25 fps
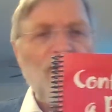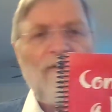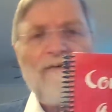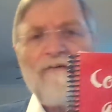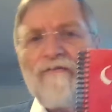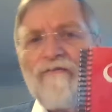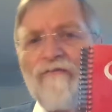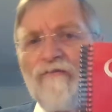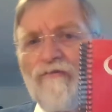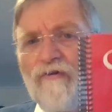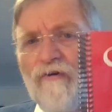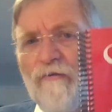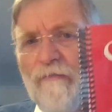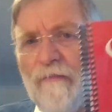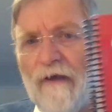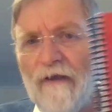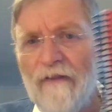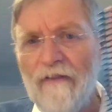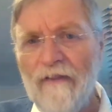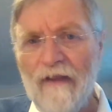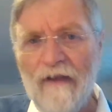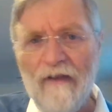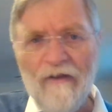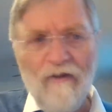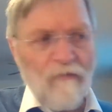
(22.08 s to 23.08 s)
Talk
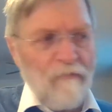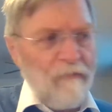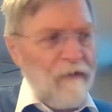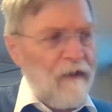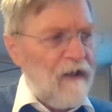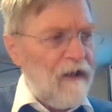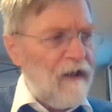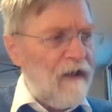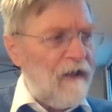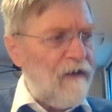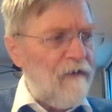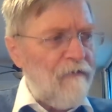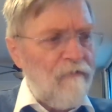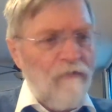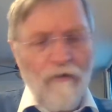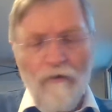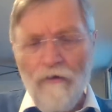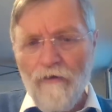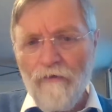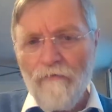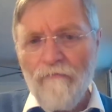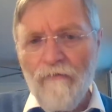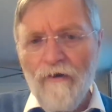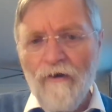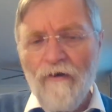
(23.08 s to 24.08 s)
about that a little bit later
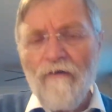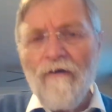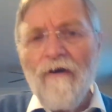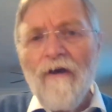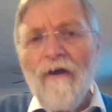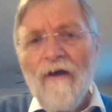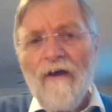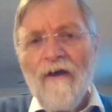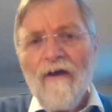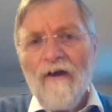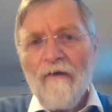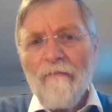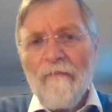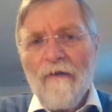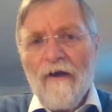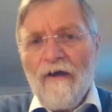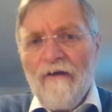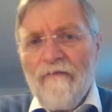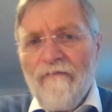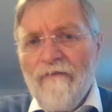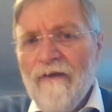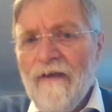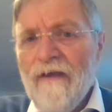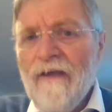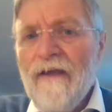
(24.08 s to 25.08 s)
on. Well, I'm
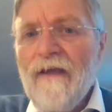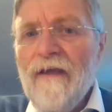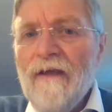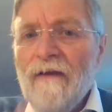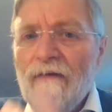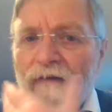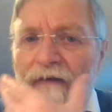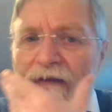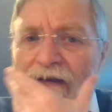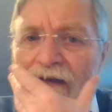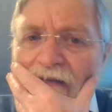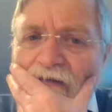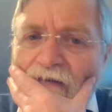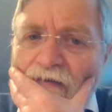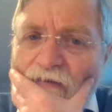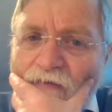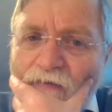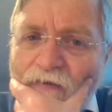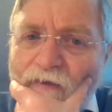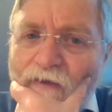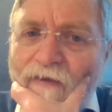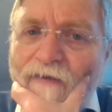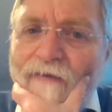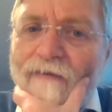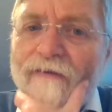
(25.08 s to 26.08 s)
over here
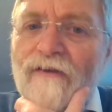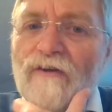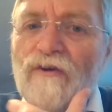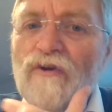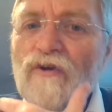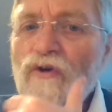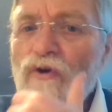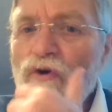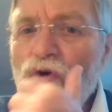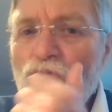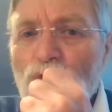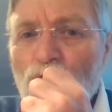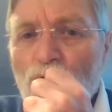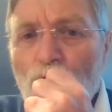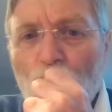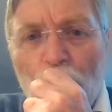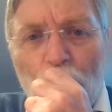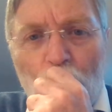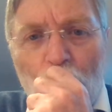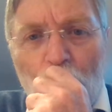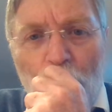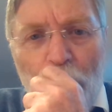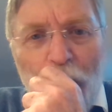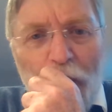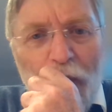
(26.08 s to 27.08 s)
in New York.